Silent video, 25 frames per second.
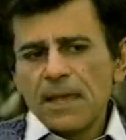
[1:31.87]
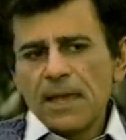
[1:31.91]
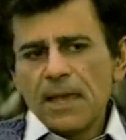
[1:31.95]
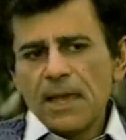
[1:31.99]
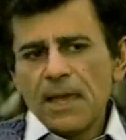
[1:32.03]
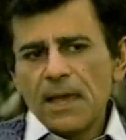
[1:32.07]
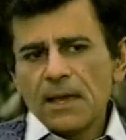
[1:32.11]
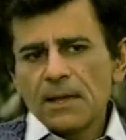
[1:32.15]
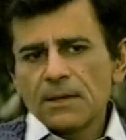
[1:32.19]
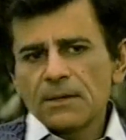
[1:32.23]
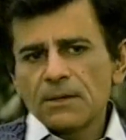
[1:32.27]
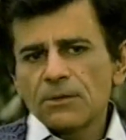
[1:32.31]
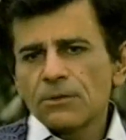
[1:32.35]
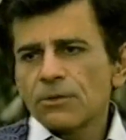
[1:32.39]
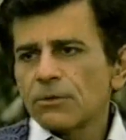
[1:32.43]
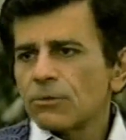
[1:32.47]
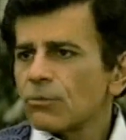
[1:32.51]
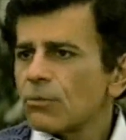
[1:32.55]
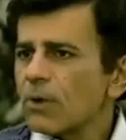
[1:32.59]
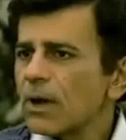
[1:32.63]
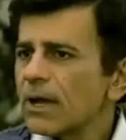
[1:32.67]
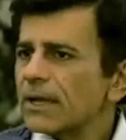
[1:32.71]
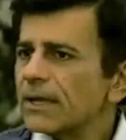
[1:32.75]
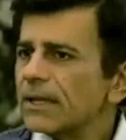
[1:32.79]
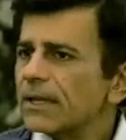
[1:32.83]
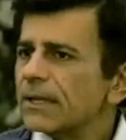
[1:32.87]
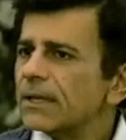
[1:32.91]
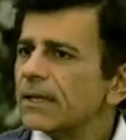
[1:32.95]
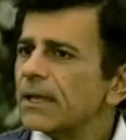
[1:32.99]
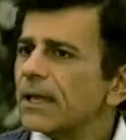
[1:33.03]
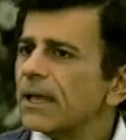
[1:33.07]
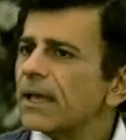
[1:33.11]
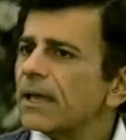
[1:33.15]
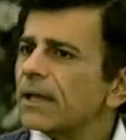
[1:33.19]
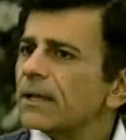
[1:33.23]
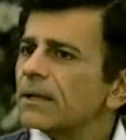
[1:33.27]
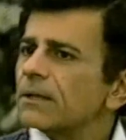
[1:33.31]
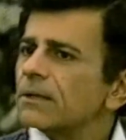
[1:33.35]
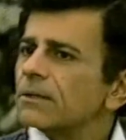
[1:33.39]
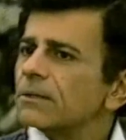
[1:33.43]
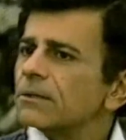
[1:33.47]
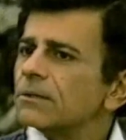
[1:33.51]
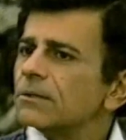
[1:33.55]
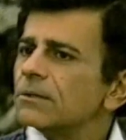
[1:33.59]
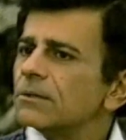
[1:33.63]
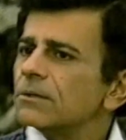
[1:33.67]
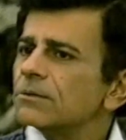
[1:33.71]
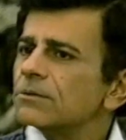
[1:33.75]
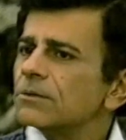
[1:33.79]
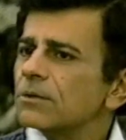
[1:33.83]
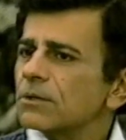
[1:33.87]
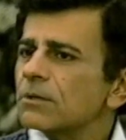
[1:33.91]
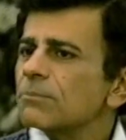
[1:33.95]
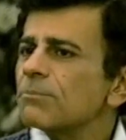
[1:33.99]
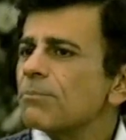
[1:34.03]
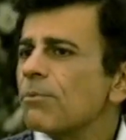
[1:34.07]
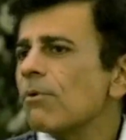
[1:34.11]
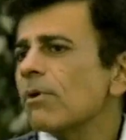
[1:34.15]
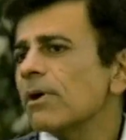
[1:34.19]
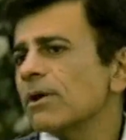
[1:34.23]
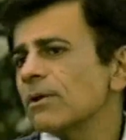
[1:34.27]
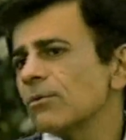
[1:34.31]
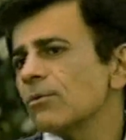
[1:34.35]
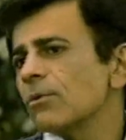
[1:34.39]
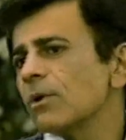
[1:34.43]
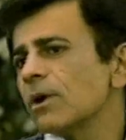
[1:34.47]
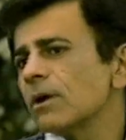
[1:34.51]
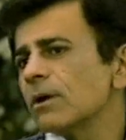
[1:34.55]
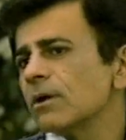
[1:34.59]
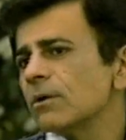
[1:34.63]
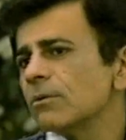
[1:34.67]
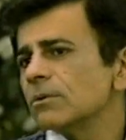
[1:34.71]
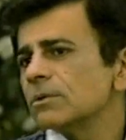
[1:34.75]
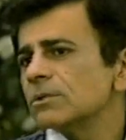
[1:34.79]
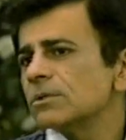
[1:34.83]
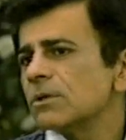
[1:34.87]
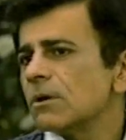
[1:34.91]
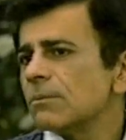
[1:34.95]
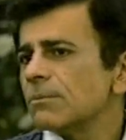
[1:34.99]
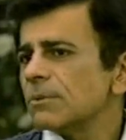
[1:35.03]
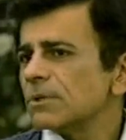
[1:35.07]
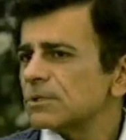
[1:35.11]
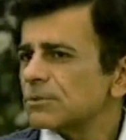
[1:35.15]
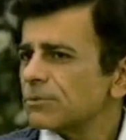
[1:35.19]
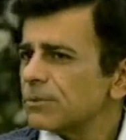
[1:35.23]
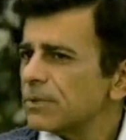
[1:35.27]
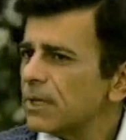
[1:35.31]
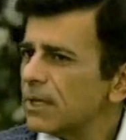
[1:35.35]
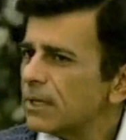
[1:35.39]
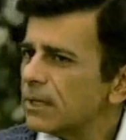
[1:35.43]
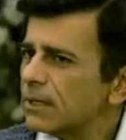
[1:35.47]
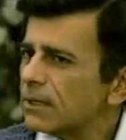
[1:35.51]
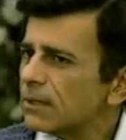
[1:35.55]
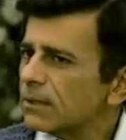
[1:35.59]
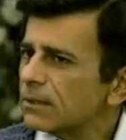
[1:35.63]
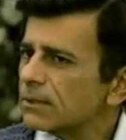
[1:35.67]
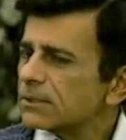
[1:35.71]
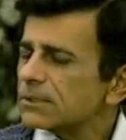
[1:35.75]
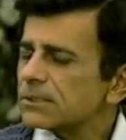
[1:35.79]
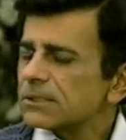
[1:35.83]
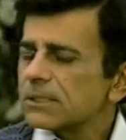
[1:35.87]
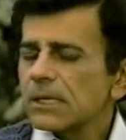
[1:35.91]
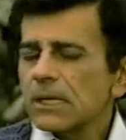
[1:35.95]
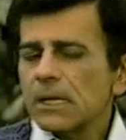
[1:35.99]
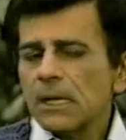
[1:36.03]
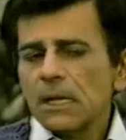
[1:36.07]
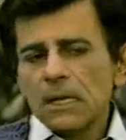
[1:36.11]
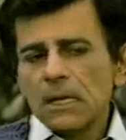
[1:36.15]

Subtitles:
and the writing, and to the point where it was almost ridiculous.